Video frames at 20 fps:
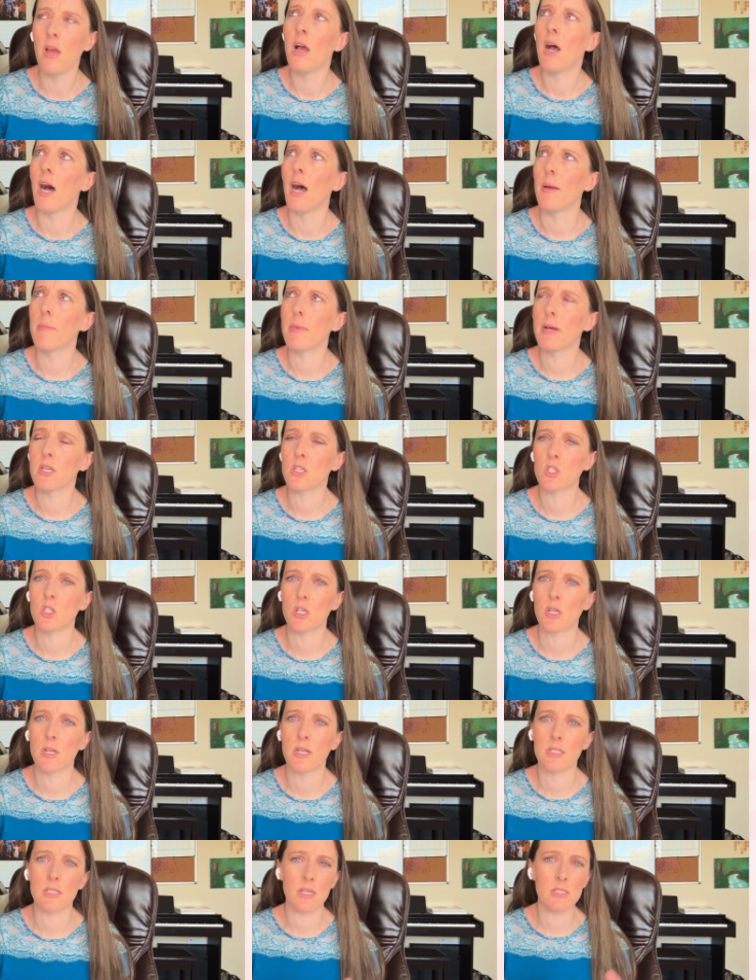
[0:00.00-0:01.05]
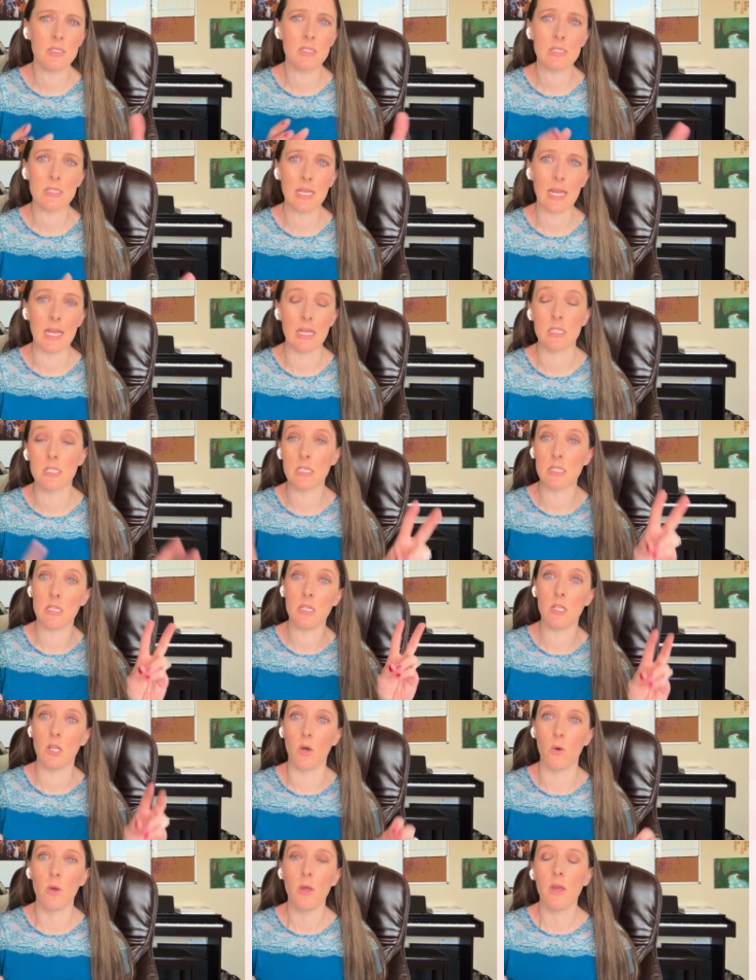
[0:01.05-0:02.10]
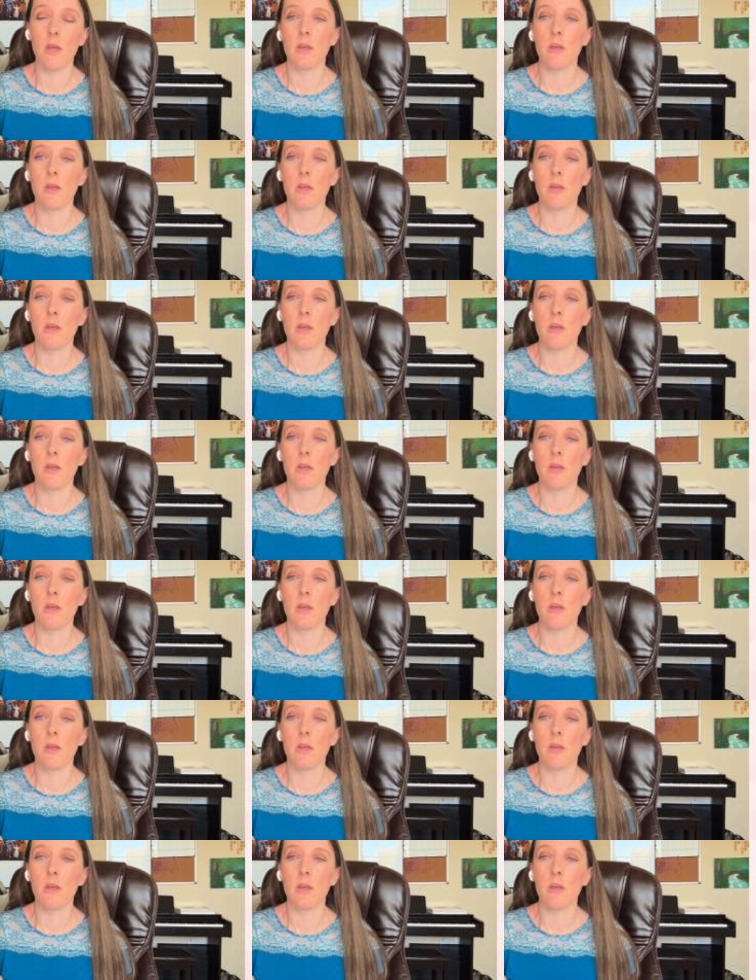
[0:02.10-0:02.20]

I'm not sure. It doesn't say. It's, you know,